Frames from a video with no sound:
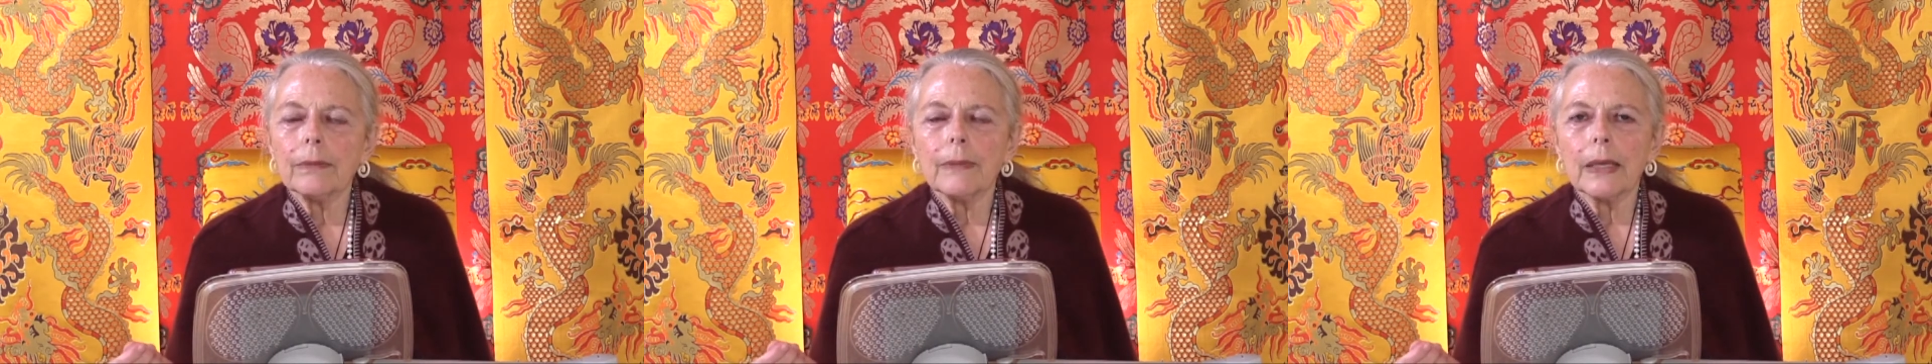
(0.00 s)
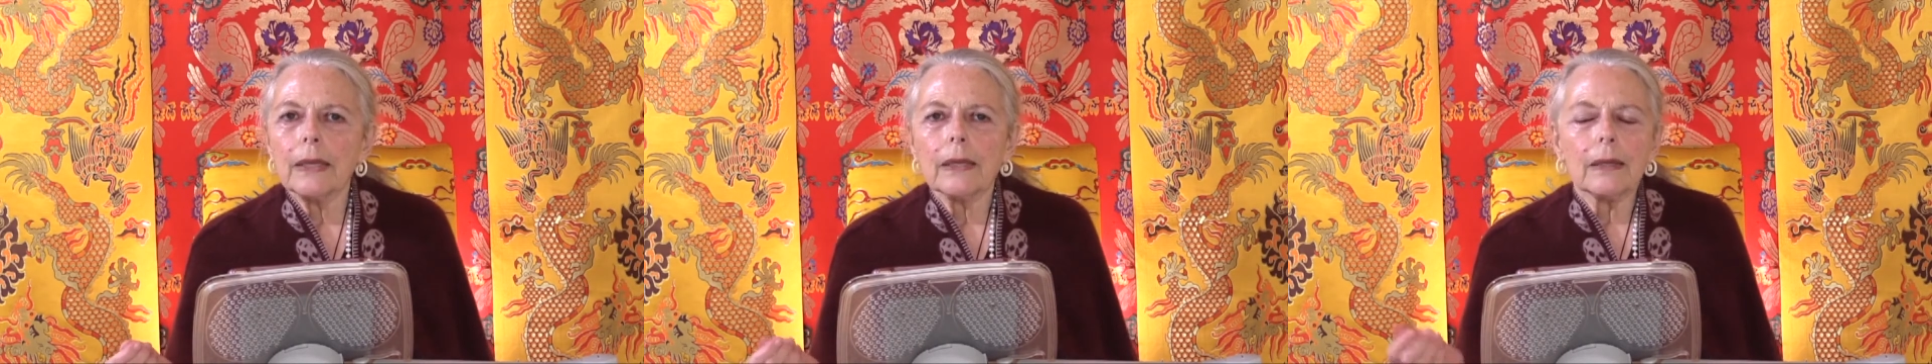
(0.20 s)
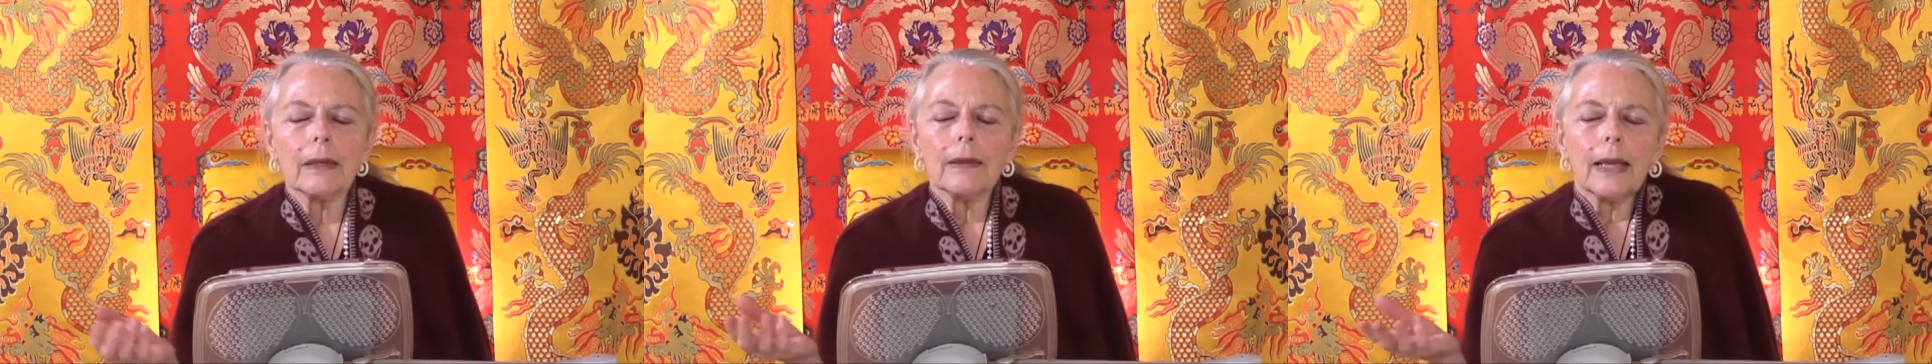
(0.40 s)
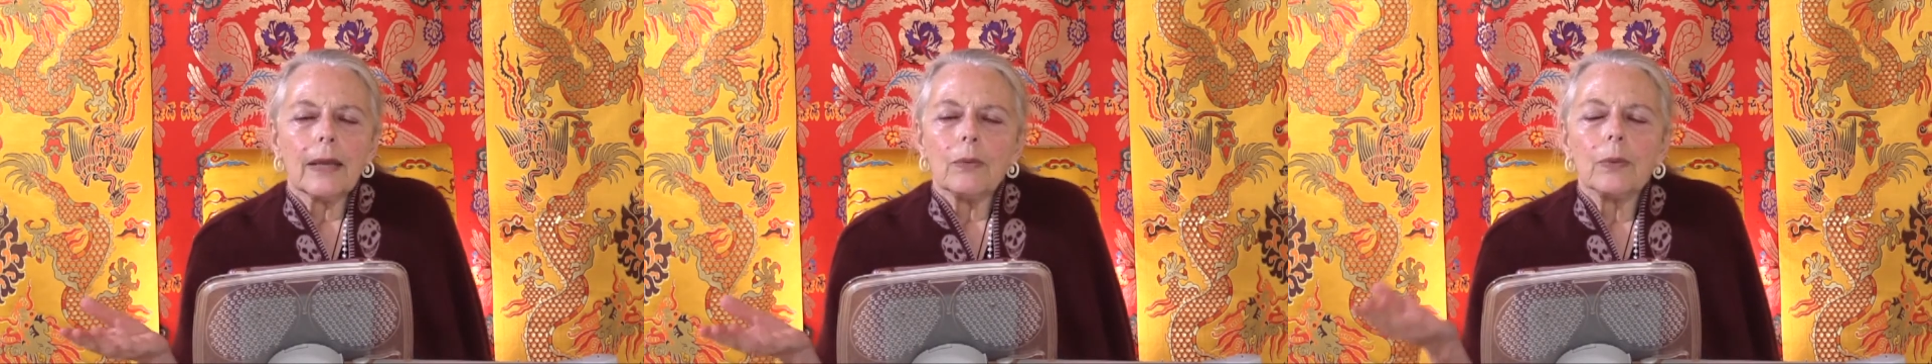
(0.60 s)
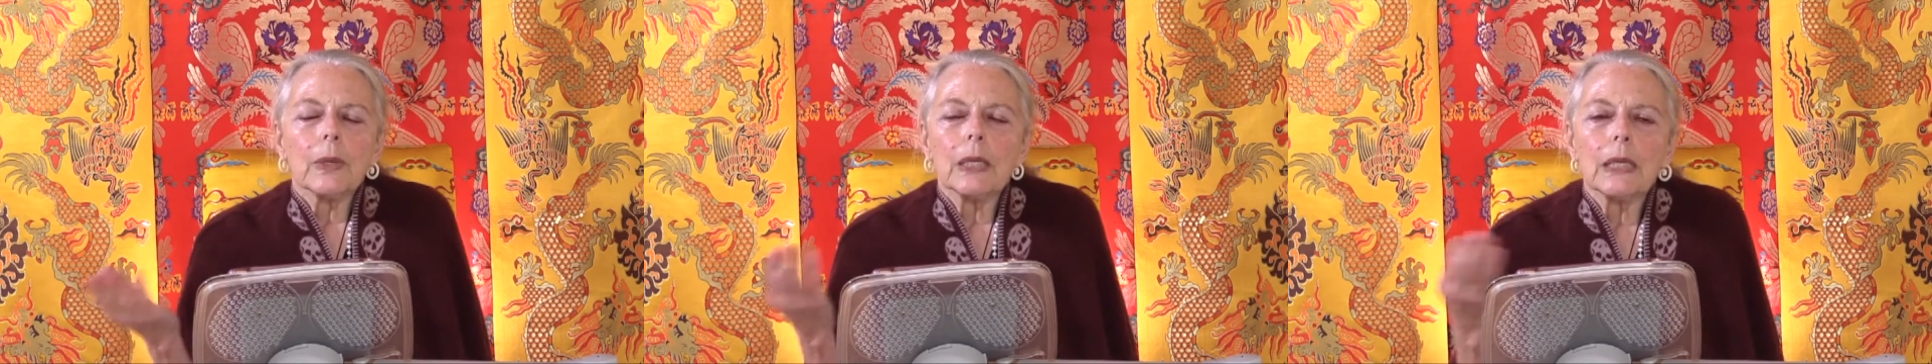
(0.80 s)
it,
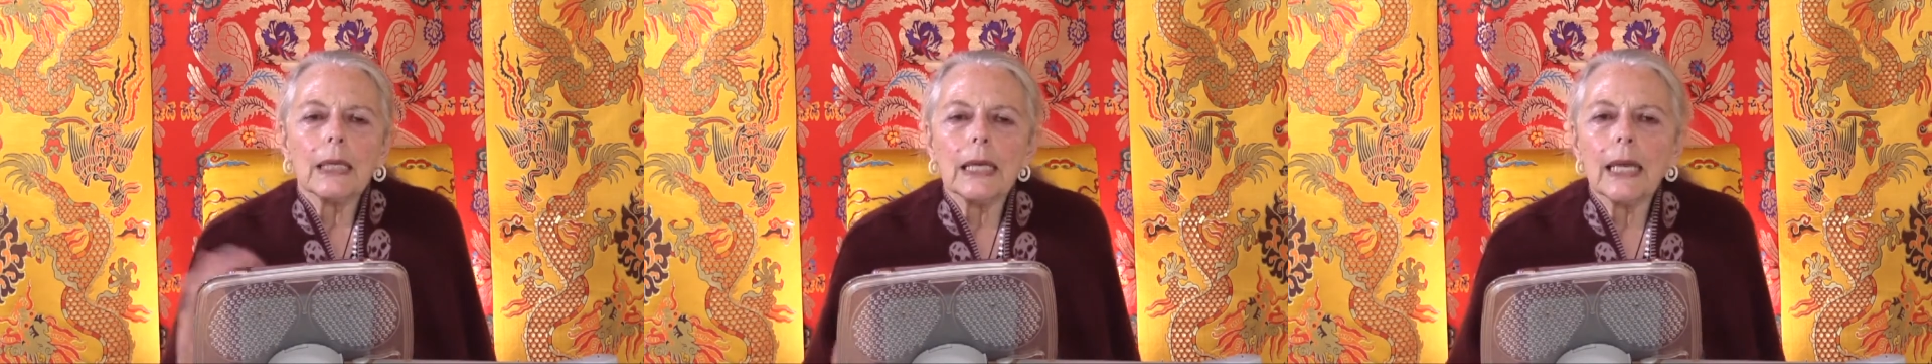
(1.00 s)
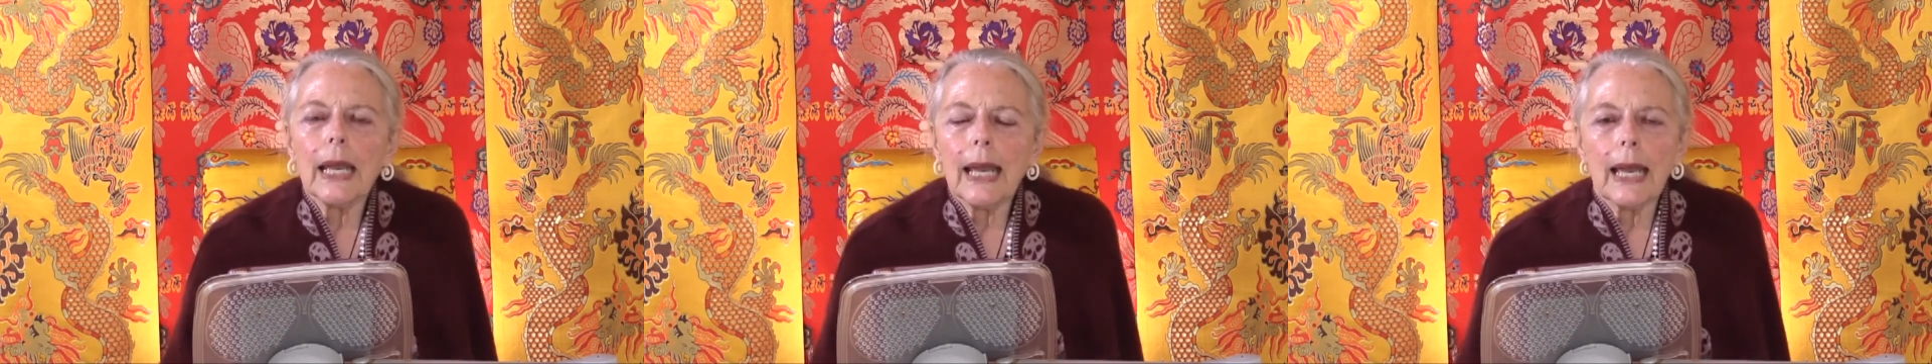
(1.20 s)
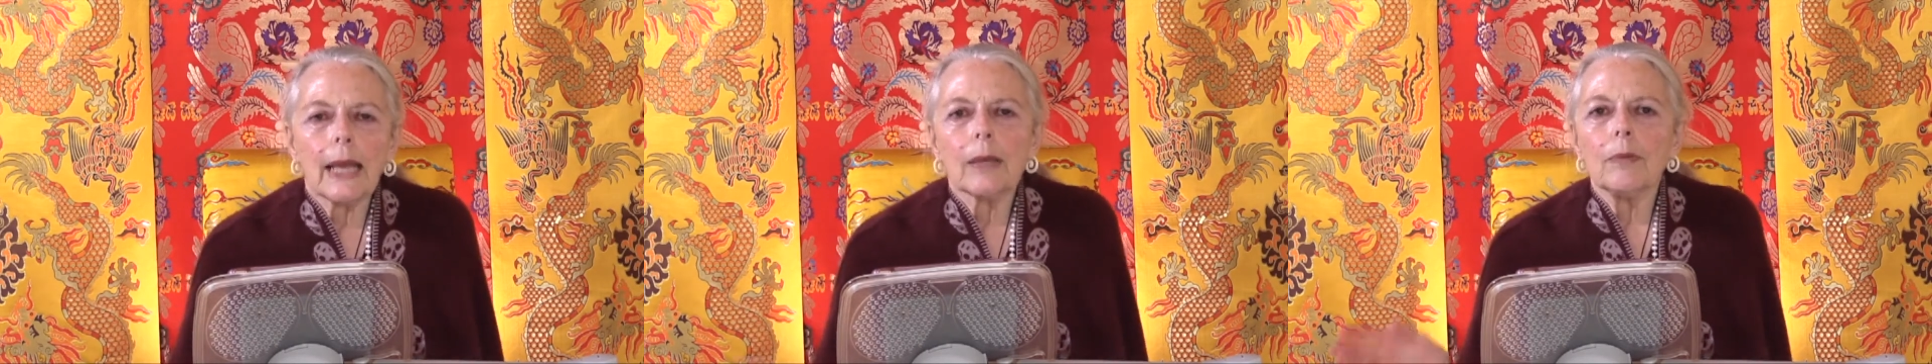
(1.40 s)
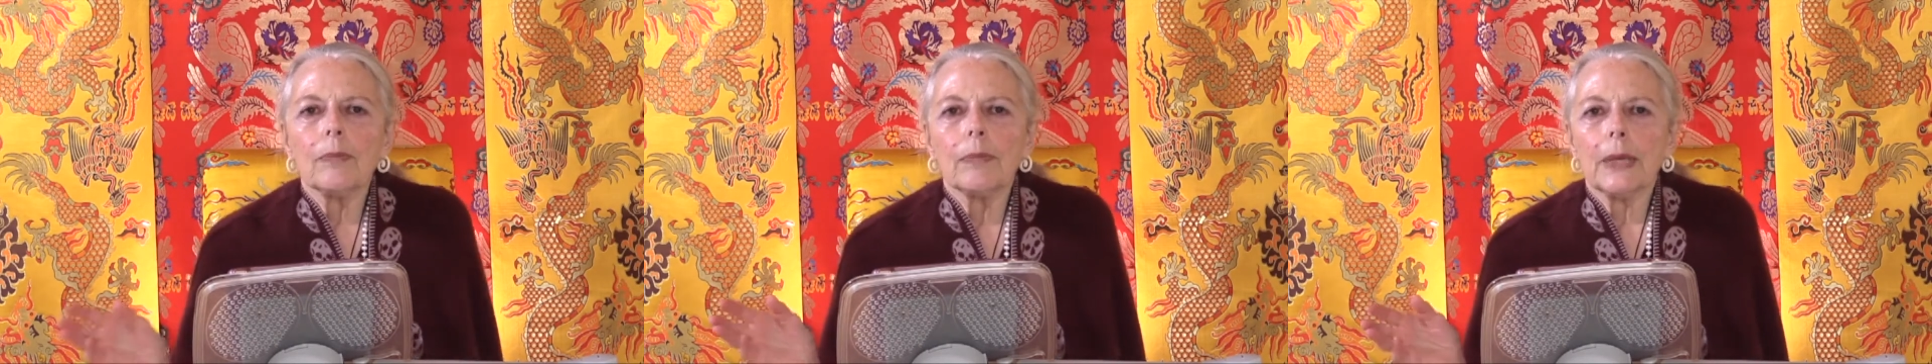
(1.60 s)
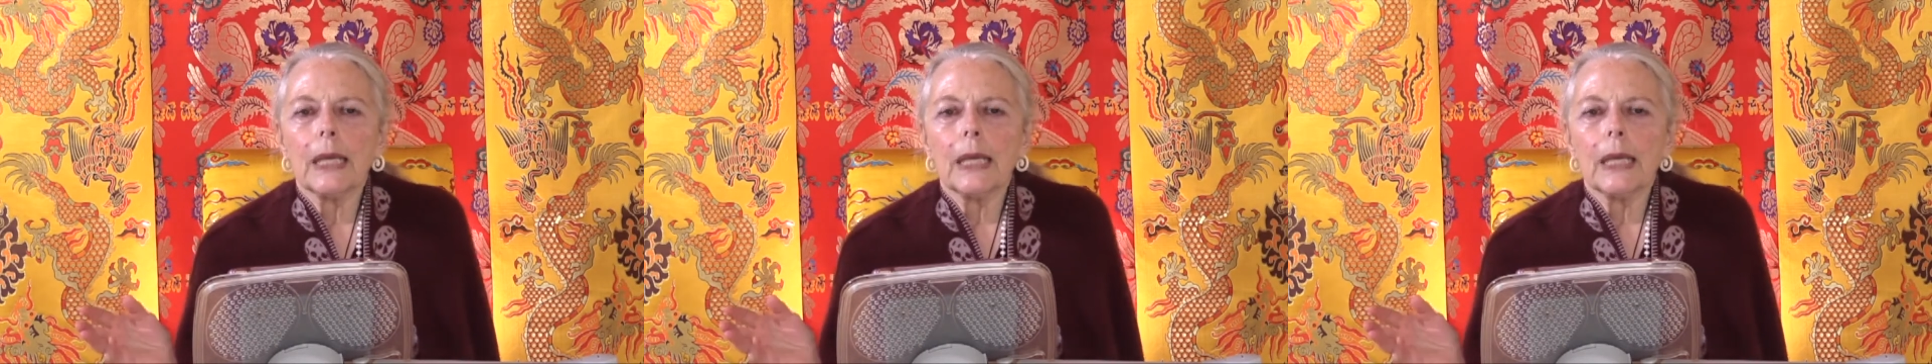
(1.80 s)
they really can't